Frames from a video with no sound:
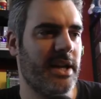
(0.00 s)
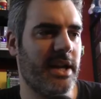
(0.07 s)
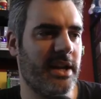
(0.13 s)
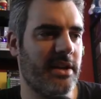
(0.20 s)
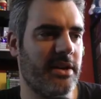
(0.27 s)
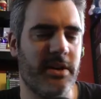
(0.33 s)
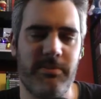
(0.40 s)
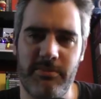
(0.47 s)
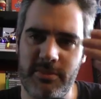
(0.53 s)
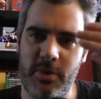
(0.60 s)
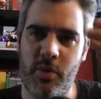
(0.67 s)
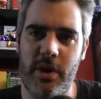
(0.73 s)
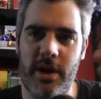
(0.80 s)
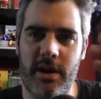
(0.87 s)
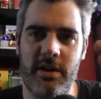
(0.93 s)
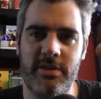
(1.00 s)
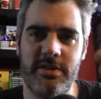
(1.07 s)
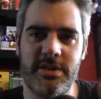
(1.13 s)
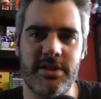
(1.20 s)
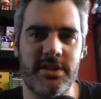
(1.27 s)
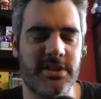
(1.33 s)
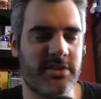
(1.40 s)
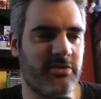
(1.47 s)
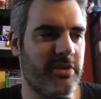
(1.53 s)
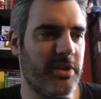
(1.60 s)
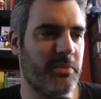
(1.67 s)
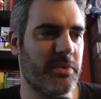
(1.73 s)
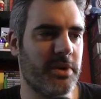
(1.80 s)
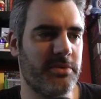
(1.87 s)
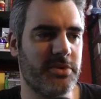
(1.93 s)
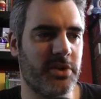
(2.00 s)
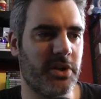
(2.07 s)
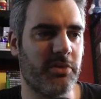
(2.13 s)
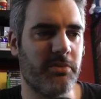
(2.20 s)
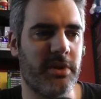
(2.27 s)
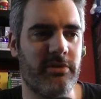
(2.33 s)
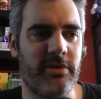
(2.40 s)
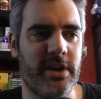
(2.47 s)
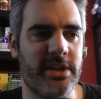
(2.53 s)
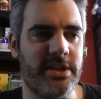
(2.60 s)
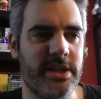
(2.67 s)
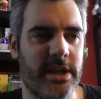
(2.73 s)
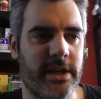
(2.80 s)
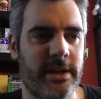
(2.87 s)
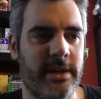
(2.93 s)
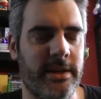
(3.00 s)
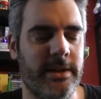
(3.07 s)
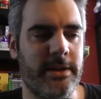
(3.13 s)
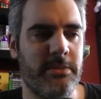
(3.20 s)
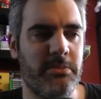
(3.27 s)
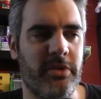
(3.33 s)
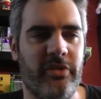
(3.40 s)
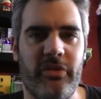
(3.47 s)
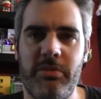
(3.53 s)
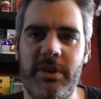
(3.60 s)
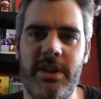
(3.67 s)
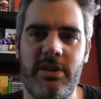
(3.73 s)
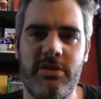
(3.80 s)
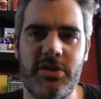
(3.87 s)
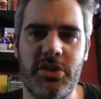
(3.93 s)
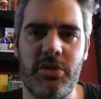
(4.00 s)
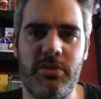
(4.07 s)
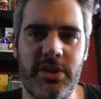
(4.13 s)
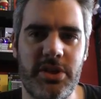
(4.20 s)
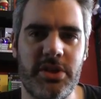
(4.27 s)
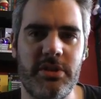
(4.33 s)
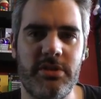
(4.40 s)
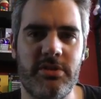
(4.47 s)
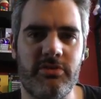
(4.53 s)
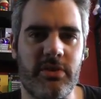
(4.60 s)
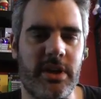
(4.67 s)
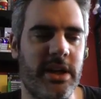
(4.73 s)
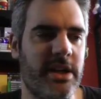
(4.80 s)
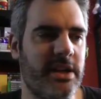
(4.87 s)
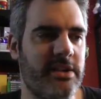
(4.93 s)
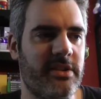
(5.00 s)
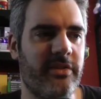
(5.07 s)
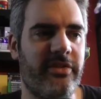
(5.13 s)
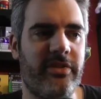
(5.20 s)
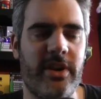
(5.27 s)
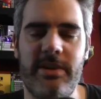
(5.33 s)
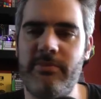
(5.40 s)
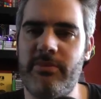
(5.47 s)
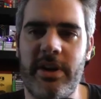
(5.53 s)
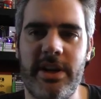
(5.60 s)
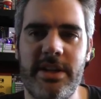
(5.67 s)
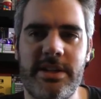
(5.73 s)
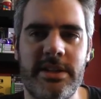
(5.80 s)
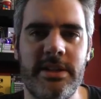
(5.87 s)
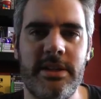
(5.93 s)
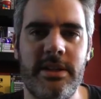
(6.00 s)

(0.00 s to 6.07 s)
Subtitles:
and I'm quite close to the screen when I'm doing all my racing. But for me there are two issues really. There's the frame rate,